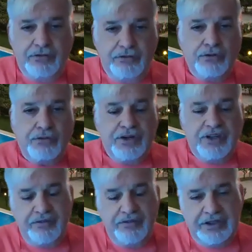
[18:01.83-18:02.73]
So
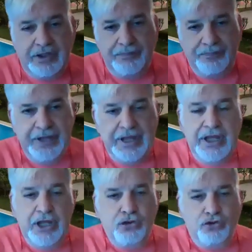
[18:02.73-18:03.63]
creativity.
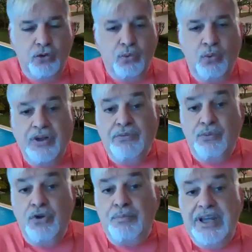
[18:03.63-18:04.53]
So what
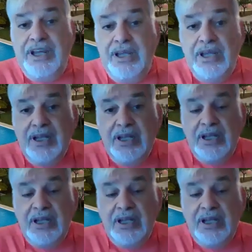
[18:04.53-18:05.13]
will be